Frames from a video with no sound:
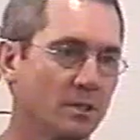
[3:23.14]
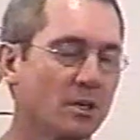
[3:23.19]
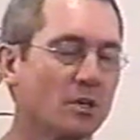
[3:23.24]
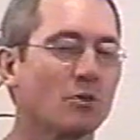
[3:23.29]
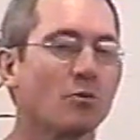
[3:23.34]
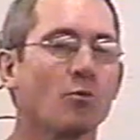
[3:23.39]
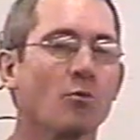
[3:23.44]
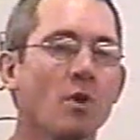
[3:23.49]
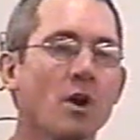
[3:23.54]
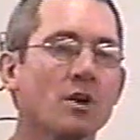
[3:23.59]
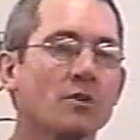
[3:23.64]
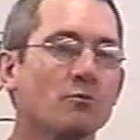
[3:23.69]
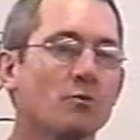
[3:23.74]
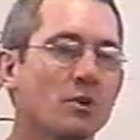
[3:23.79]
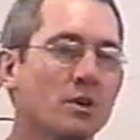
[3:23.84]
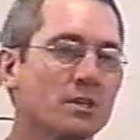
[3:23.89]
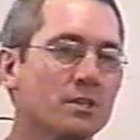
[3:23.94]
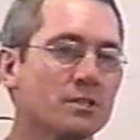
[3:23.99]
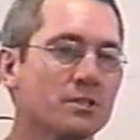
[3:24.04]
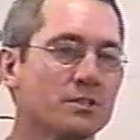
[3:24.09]
One
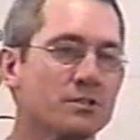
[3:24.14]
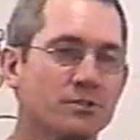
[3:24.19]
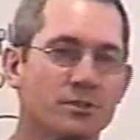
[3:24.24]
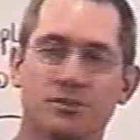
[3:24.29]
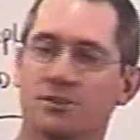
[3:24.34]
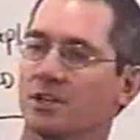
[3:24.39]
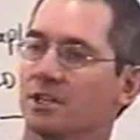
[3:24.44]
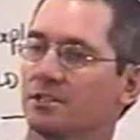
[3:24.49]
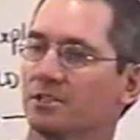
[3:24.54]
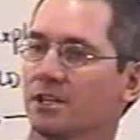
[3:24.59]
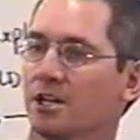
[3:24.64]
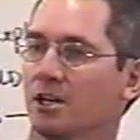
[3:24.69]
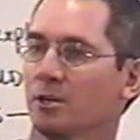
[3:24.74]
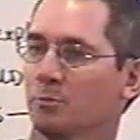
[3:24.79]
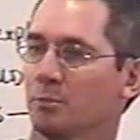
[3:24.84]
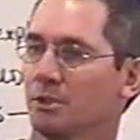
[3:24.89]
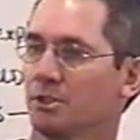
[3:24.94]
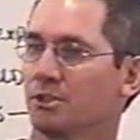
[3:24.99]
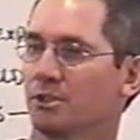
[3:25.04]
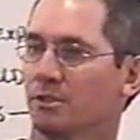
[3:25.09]
was the Gentile
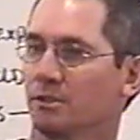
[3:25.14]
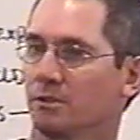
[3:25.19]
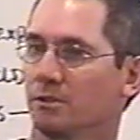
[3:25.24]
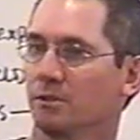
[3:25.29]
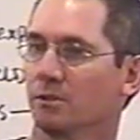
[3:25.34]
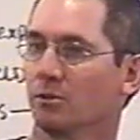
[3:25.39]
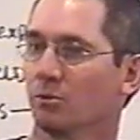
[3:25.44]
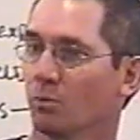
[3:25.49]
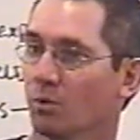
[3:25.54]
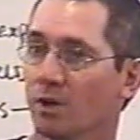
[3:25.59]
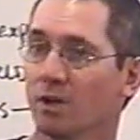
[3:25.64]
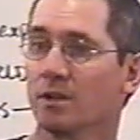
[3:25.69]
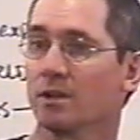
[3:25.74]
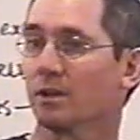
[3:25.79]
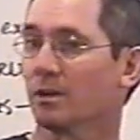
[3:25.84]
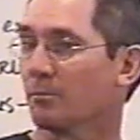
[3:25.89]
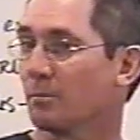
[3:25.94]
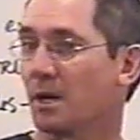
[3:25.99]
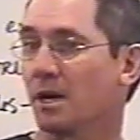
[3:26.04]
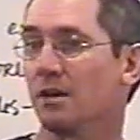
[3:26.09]
mission. What
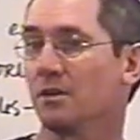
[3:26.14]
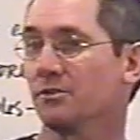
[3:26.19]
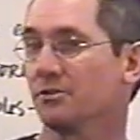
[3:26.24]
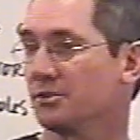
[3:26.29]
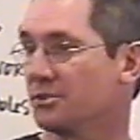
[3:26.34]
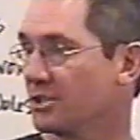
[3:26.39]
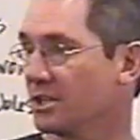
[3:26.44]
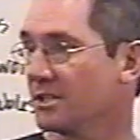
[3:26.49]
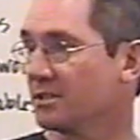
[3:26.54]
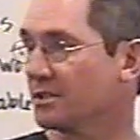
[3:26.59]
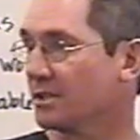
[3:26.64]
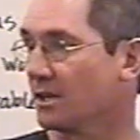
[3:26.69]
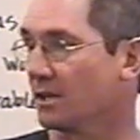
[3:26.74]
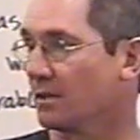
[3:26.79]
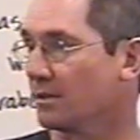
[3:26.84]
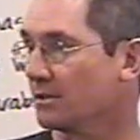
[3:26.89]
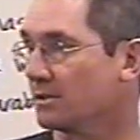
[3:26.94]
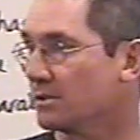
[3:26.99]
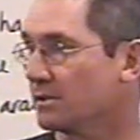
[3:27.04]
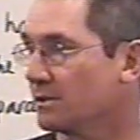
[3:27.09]
about the
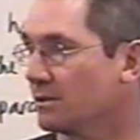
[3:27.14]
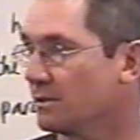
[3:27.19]
Gentiles?